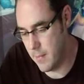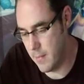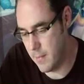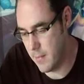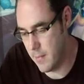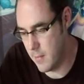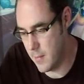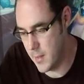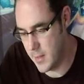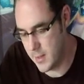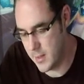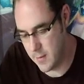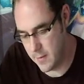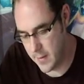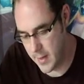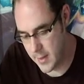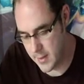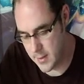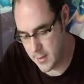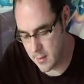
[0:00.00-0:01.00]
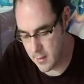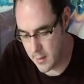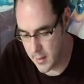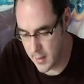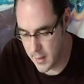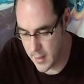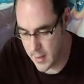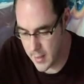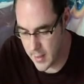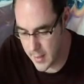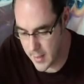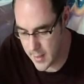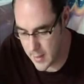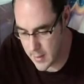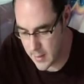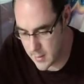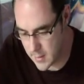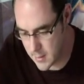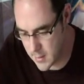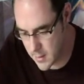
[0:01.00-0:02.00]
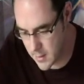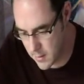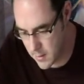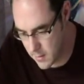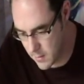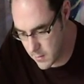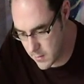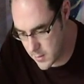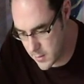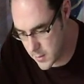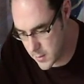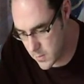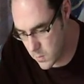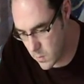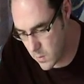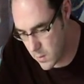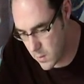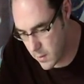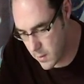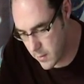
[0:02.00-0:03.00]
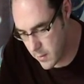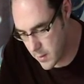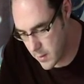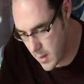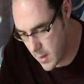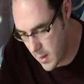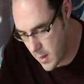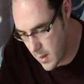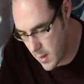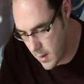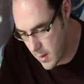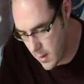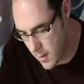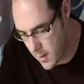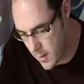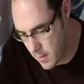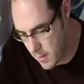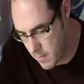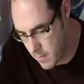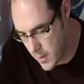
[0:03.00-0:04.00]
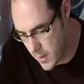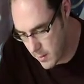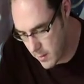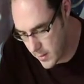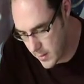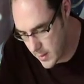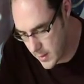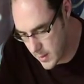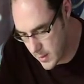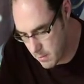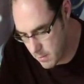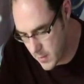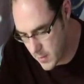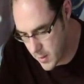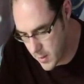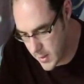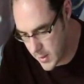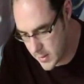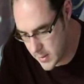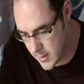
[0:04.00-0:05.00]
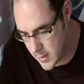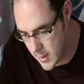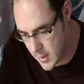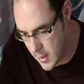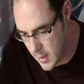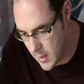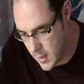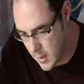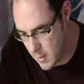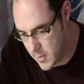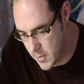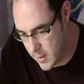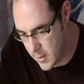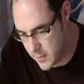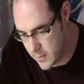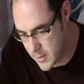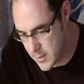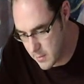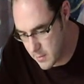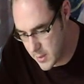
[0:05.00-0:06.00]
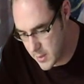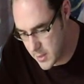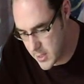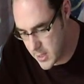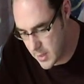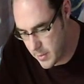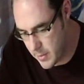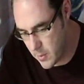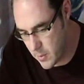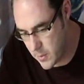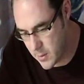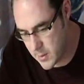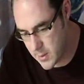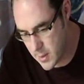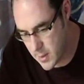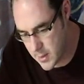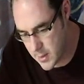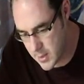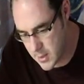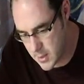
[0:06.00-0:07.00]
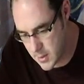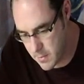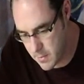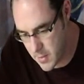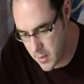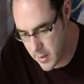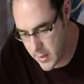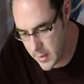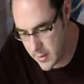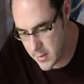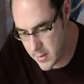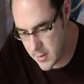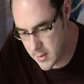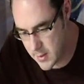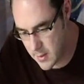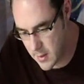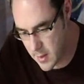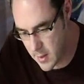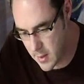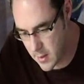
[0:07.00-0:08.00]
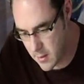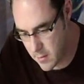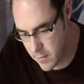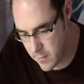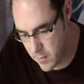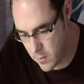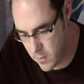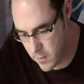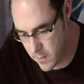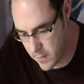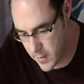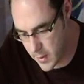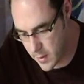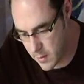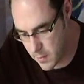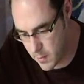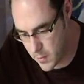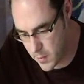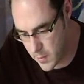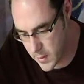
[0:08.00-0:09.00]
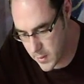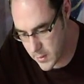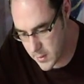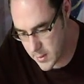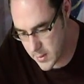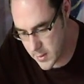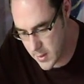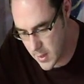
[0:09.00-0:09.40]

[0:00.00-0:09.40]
These effects aren't going to kick in, so just worth bearing that in mind. But even some of the cheapy ones like Smite, 4 faith points,